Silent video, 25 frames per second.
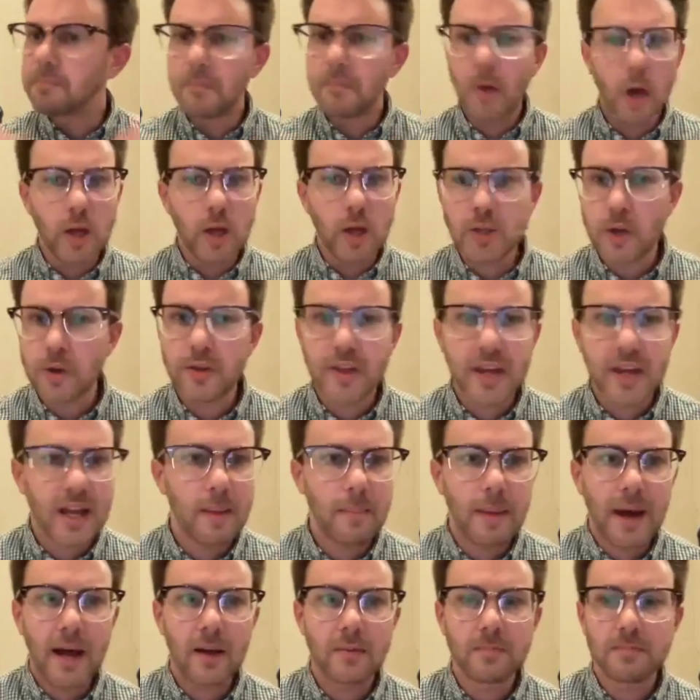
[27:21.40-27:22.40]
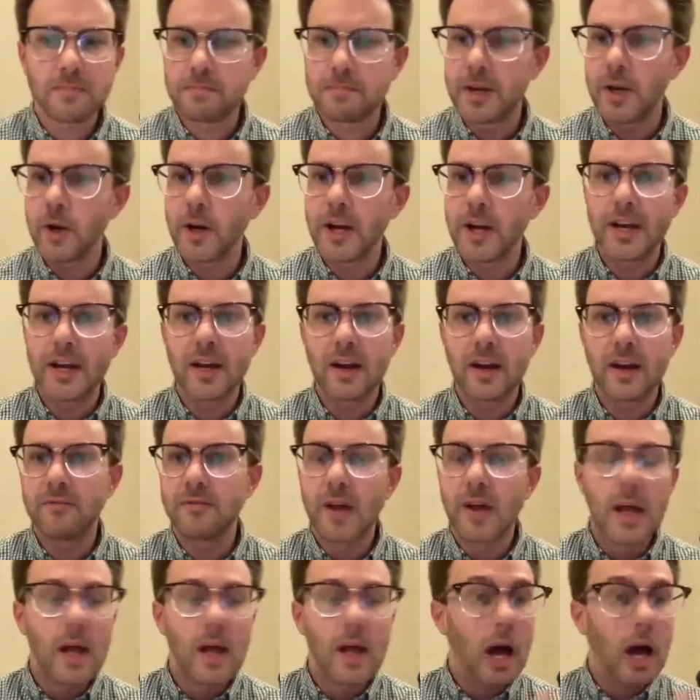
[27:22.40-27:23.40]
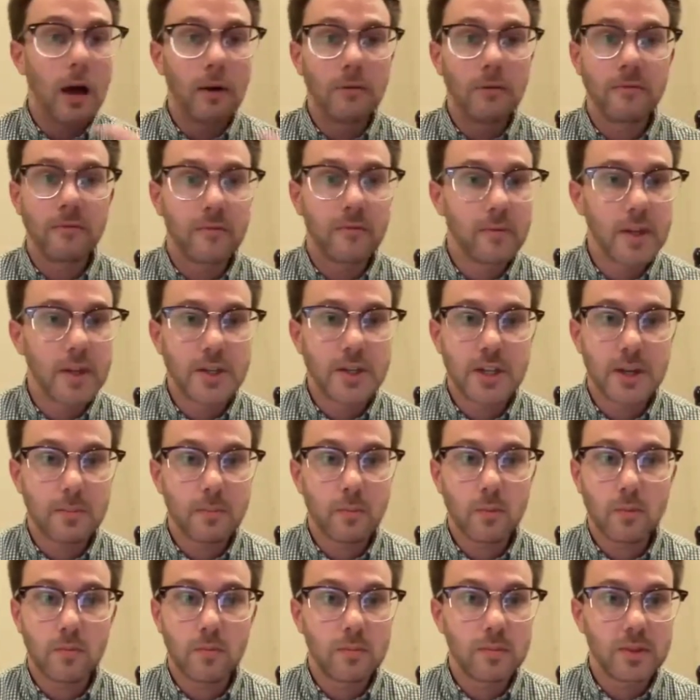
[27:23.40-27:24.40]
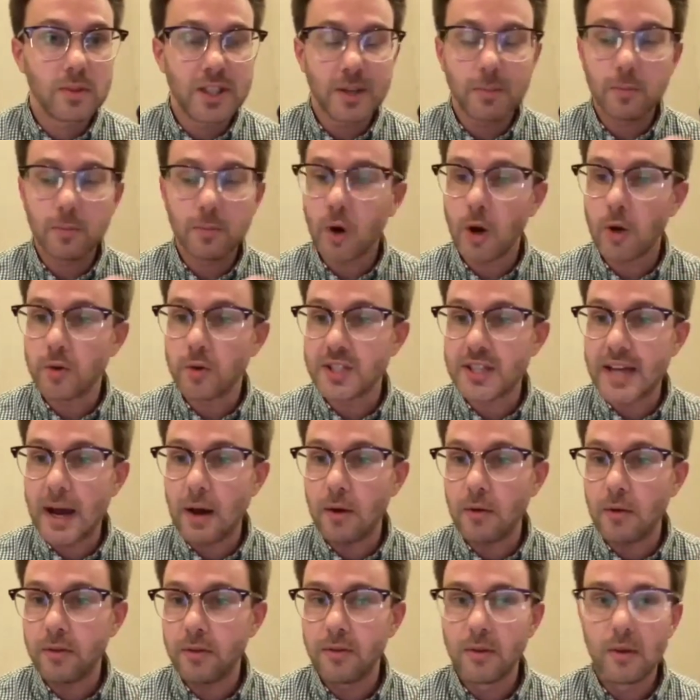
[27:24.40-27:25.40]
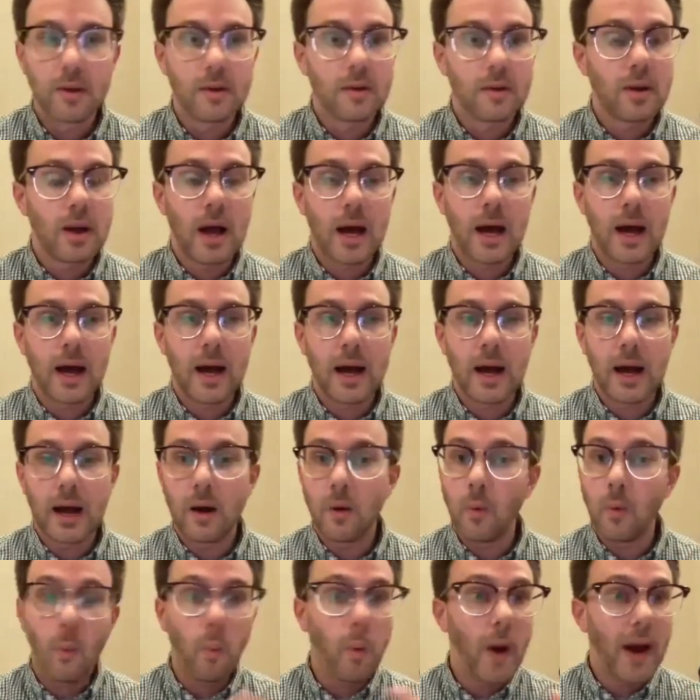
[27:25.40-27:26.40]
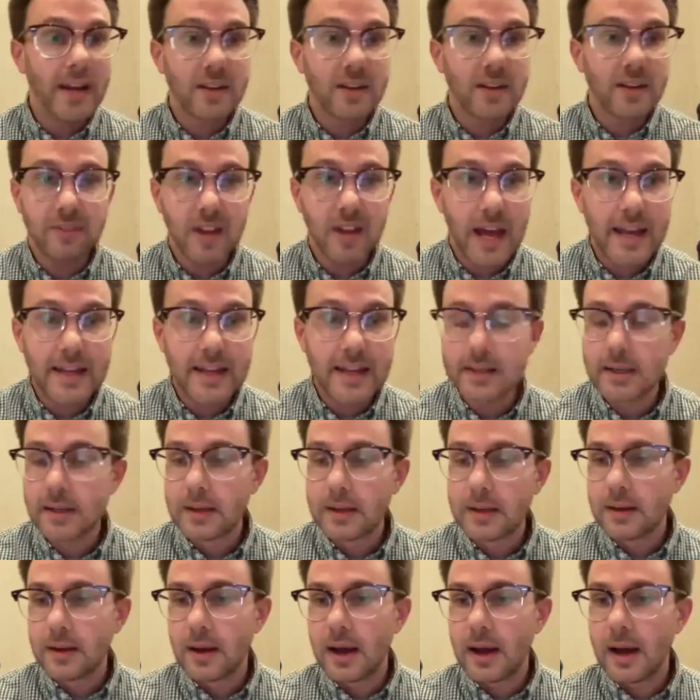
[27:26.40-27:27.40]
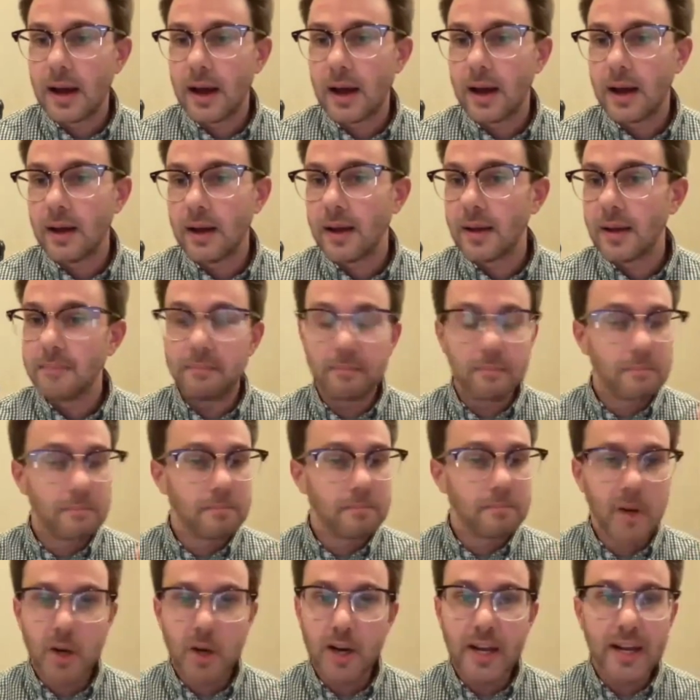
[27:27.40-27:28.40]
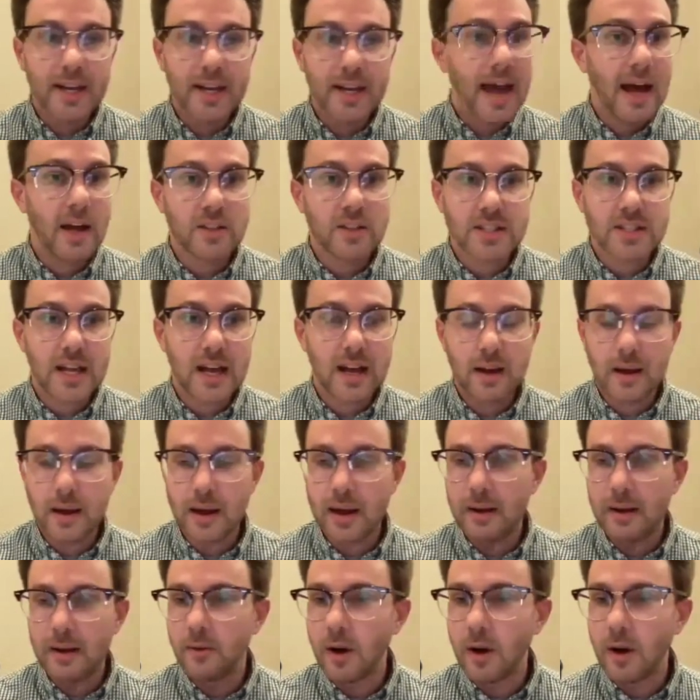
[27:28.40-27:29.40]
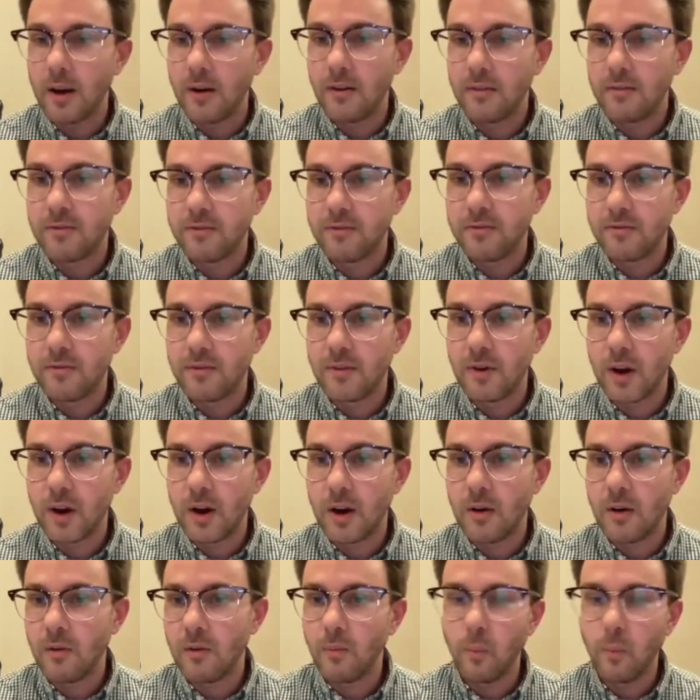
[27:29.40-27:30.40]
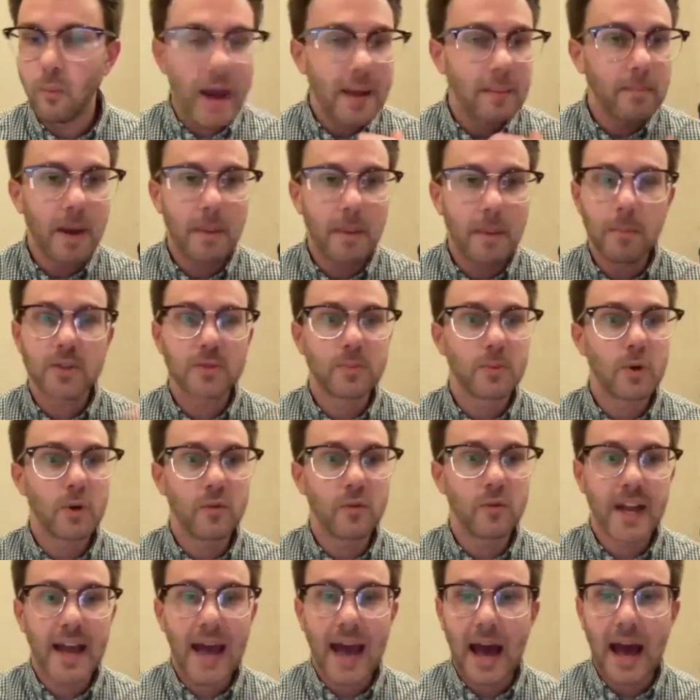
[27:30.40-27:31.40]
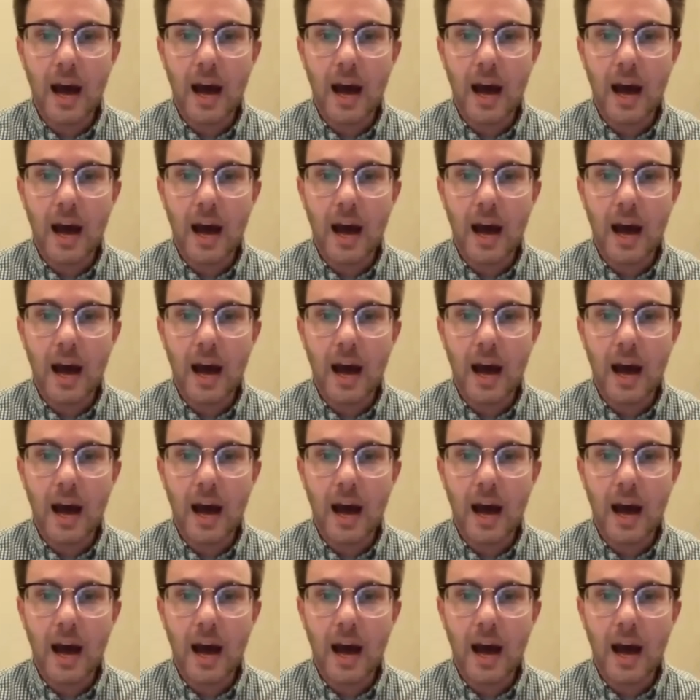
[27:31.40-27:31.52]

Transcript: Also think about period of the Jim Crow South, white flight, period outside of white members moving